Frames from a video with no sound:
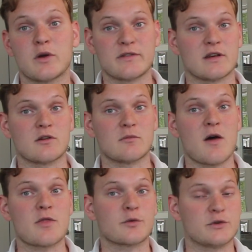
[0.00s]
one single
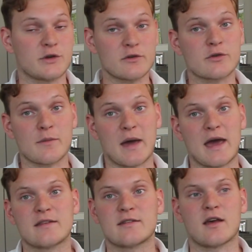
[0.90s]
month just from
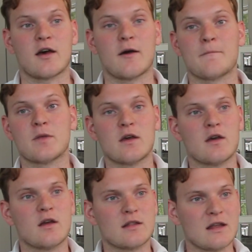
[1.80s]
ads.
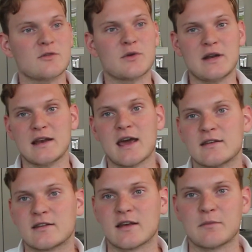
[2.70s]
That is really nice.